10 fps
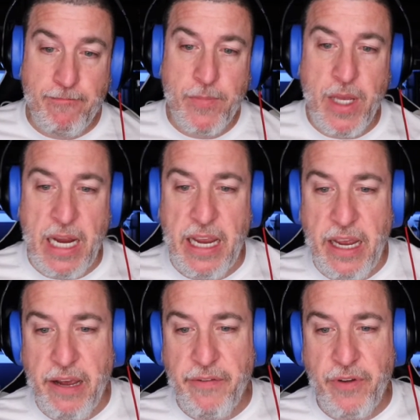I
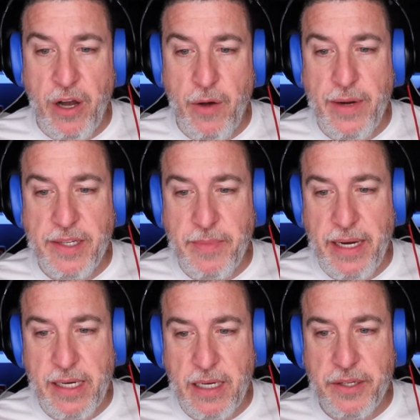have always made
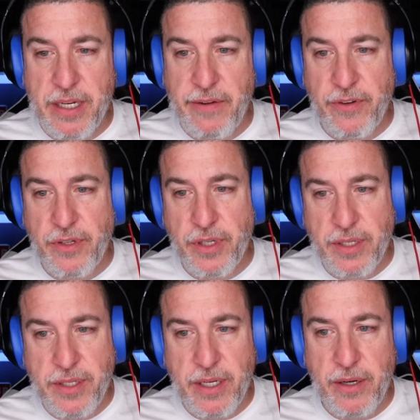a conscious effort to
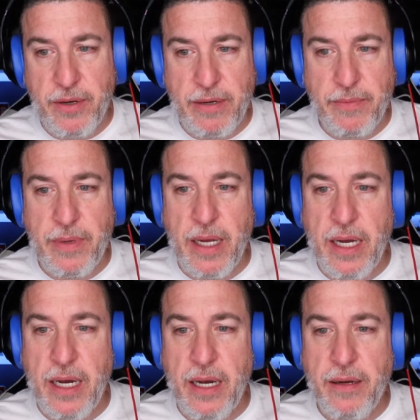consider and
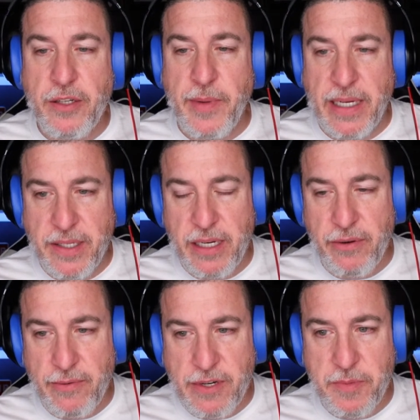to be considerate
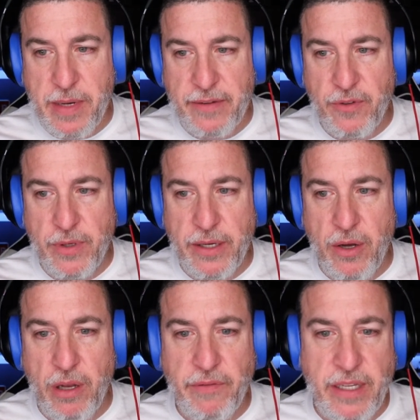and respectful in
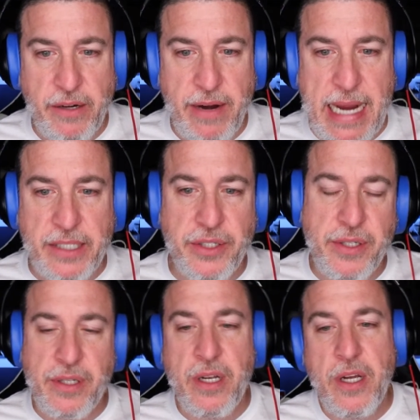all of the
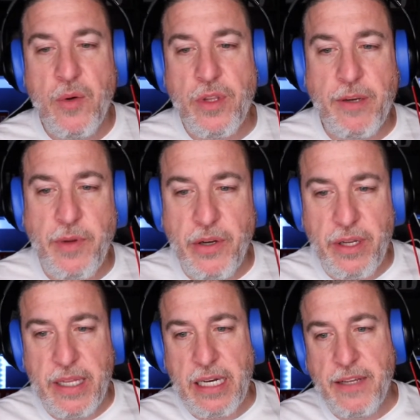interactions with the community
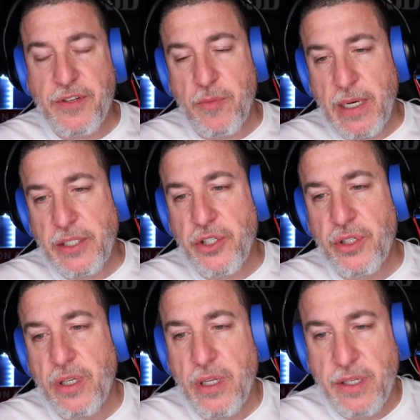that I love so much.
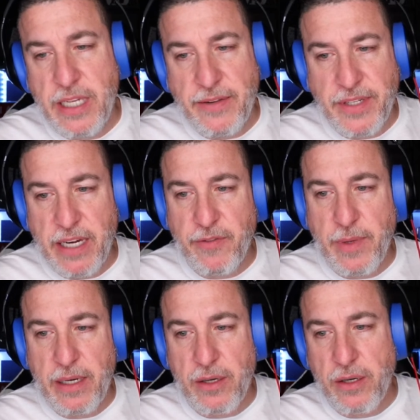It's devastating for me
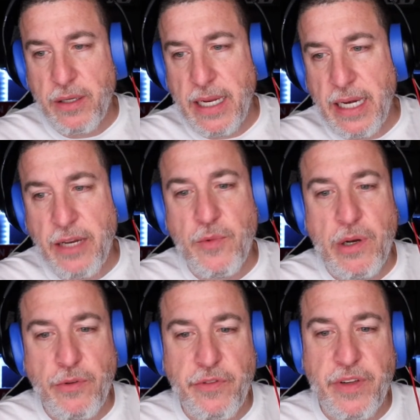to learn that
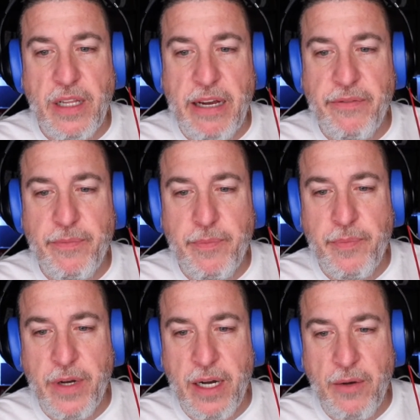anyone would feel I
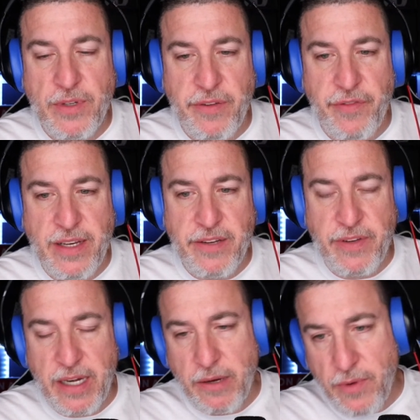was offensive
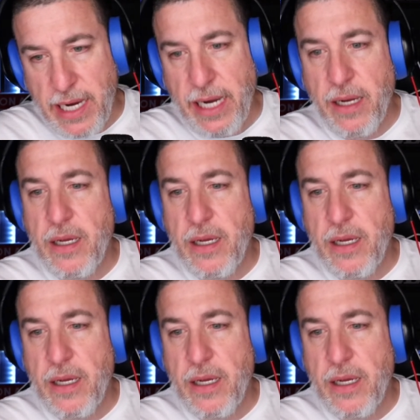in any way.